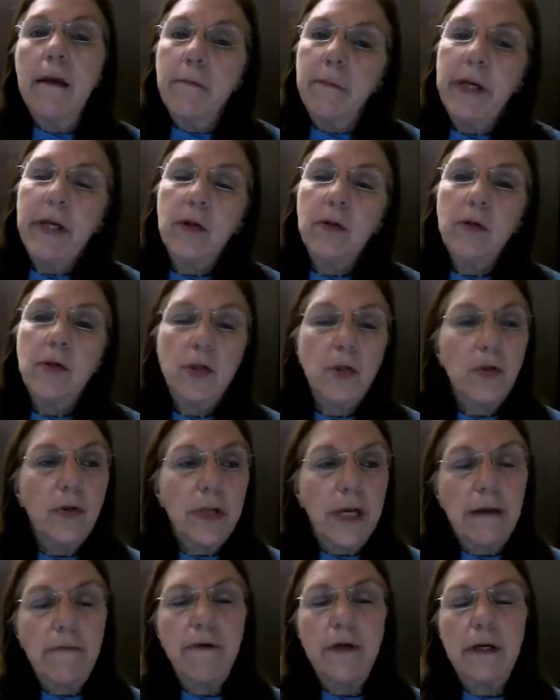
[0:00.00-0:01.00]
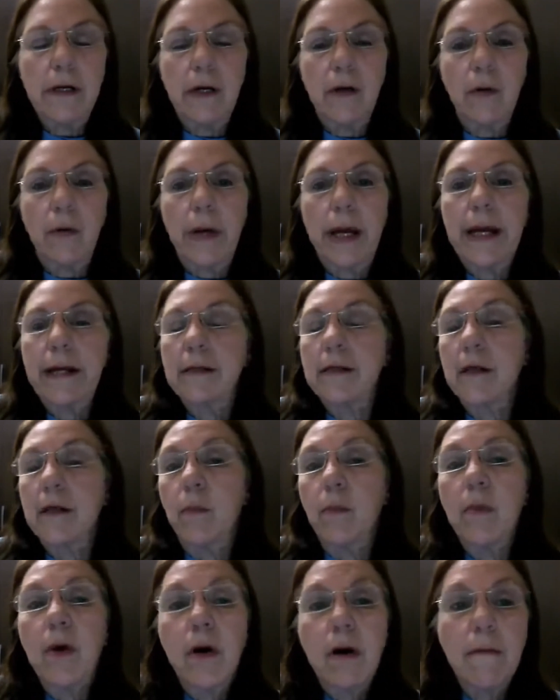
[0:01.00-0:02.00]
Because you never know, as a
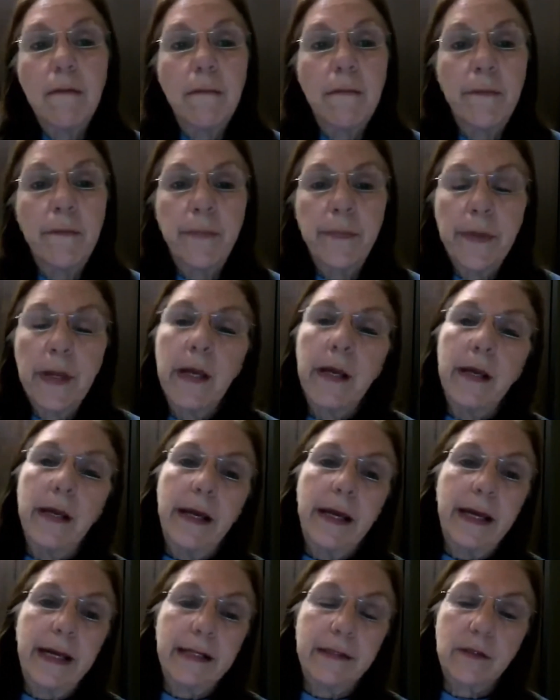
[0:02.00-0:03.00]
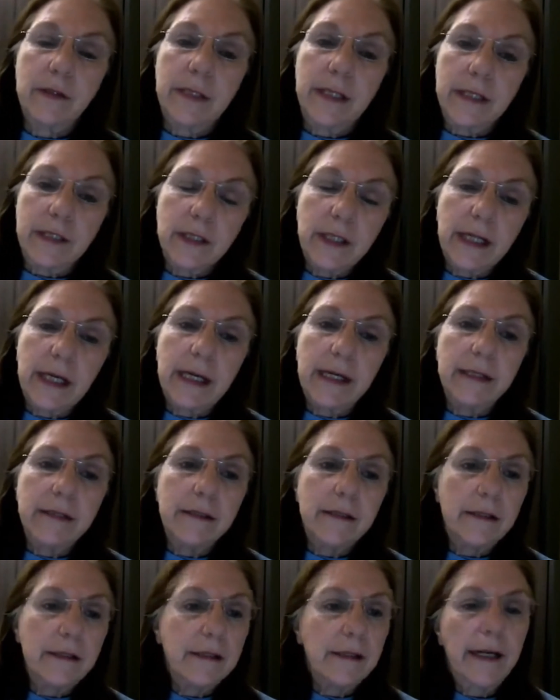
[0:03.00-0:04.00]
mom, as there's
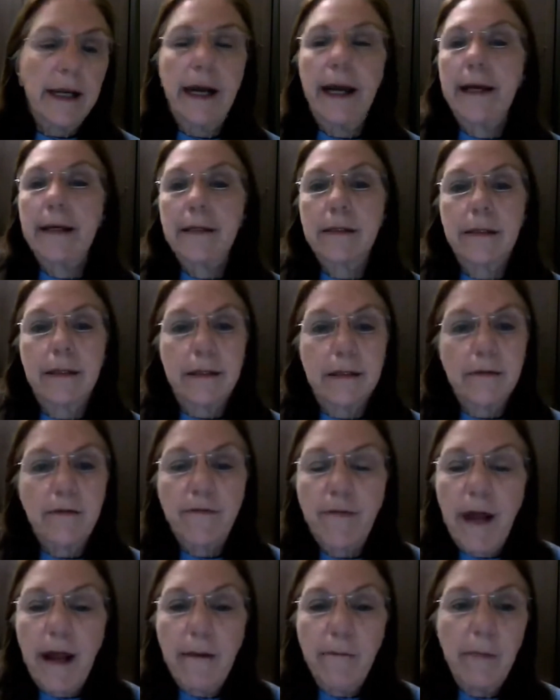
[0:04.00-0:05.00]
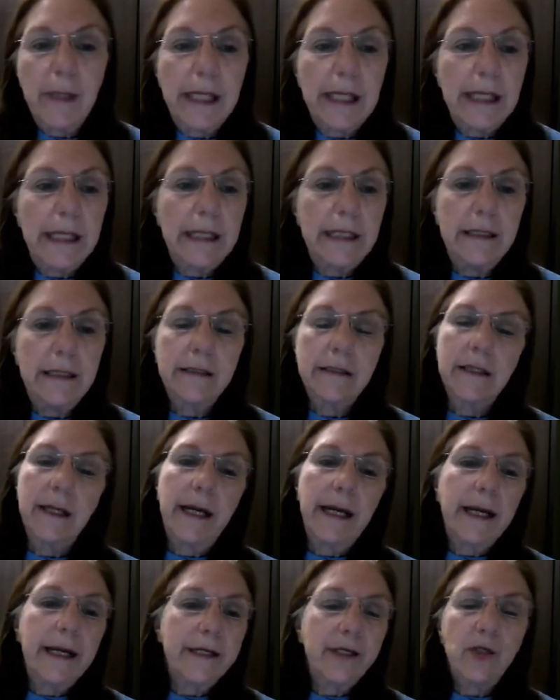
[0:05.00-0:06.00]
kids, as there's families,
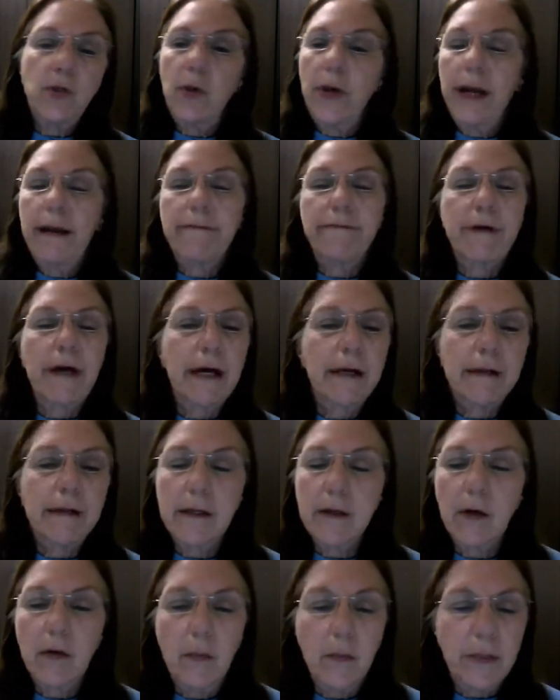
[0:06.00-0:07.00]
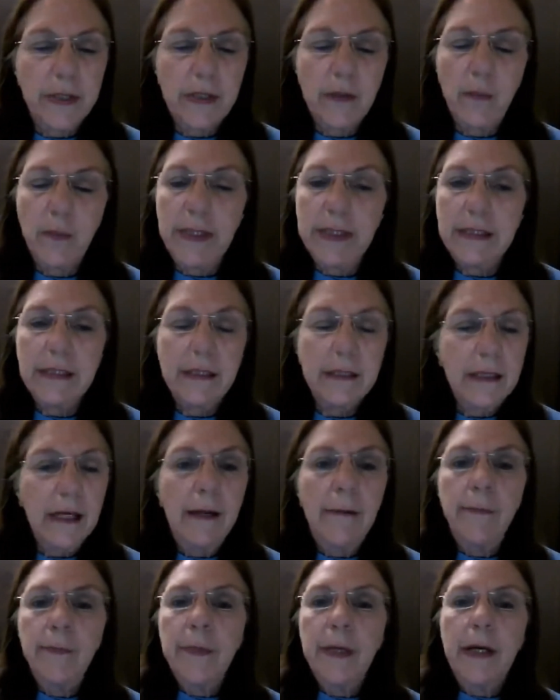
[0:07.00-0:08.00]
as you have other commitments,
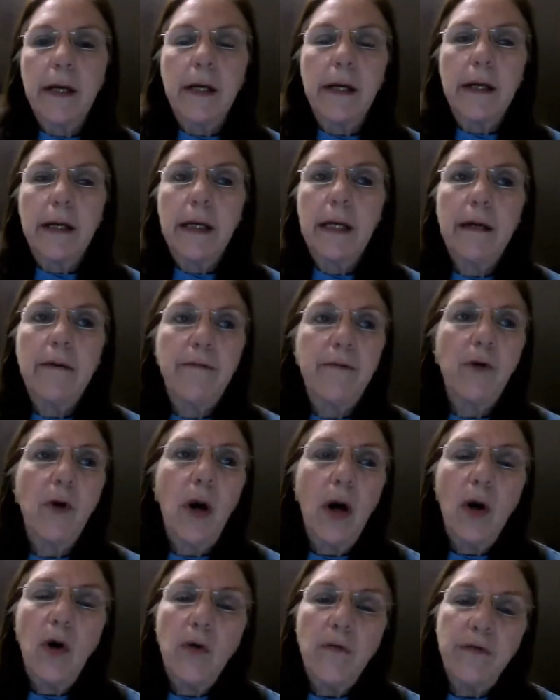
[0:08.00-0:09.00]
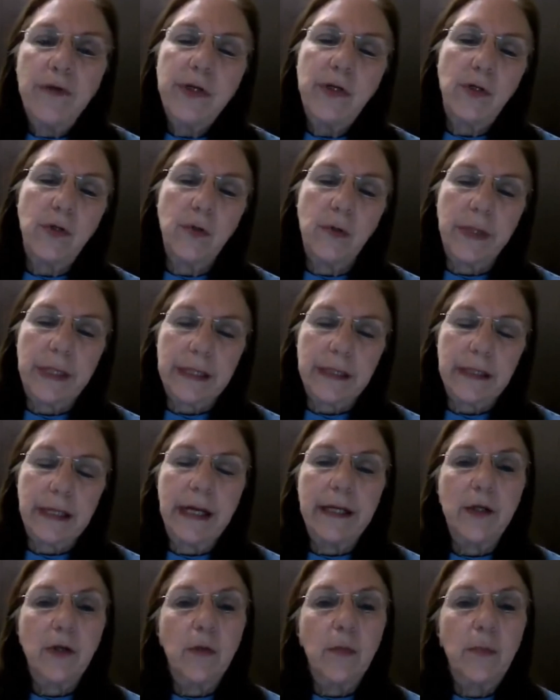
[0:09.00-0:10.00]
if you overdo it
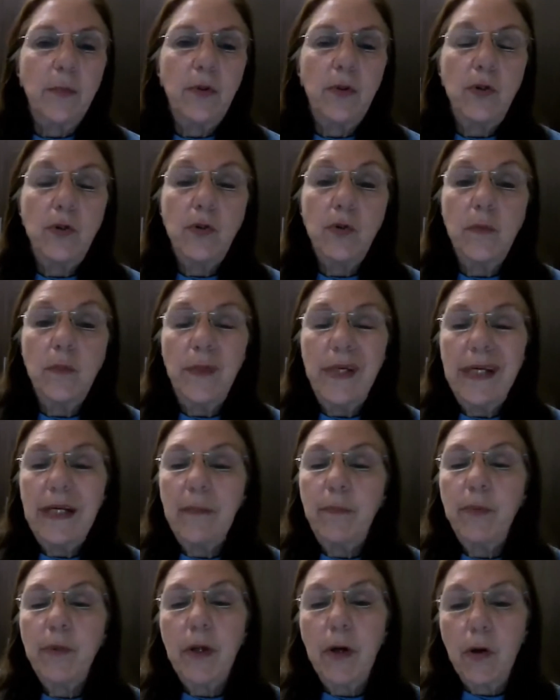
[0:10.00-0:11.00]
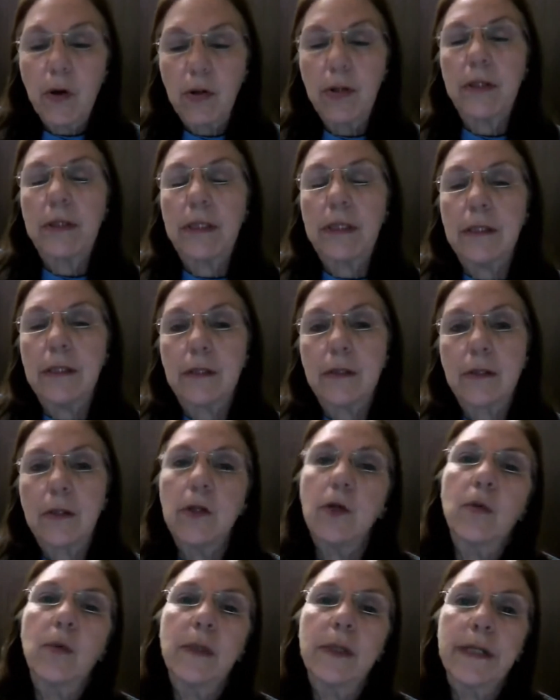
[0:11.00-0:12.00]
and you put too many priorities,
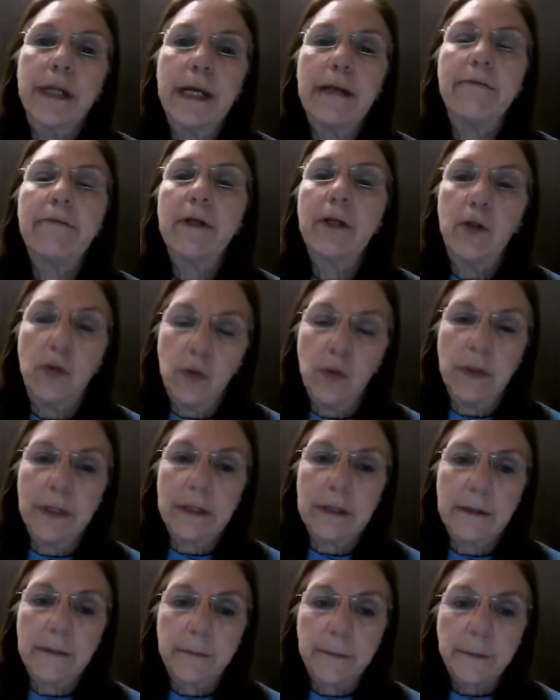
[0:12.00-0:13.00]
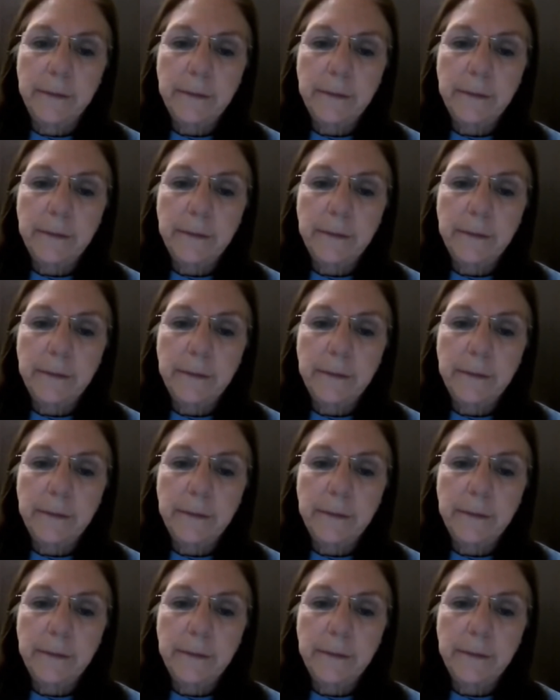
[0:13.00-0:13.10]
you will never do it.